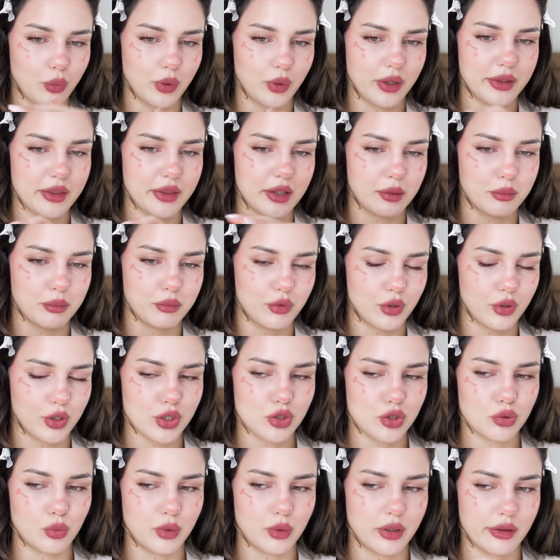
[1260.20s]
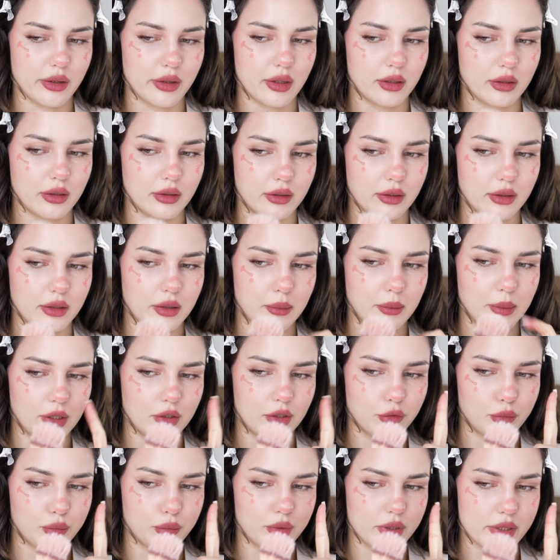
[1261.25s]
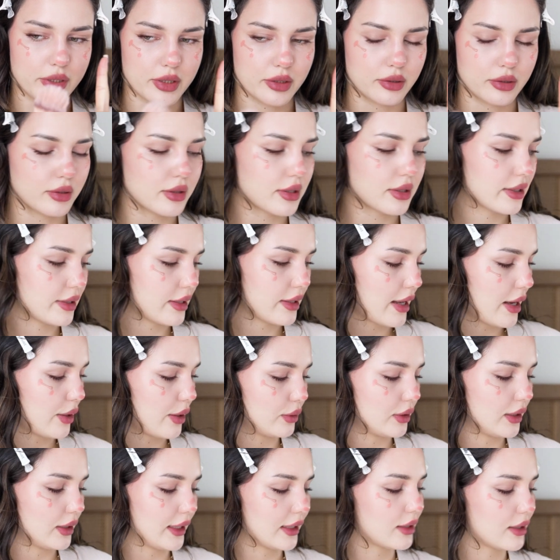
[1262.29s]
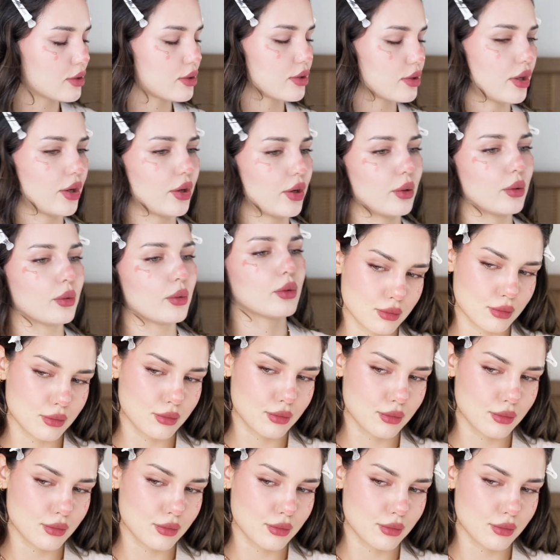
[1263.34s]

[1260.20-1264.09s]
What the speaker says: with a brush with a little bit of bristles out like so.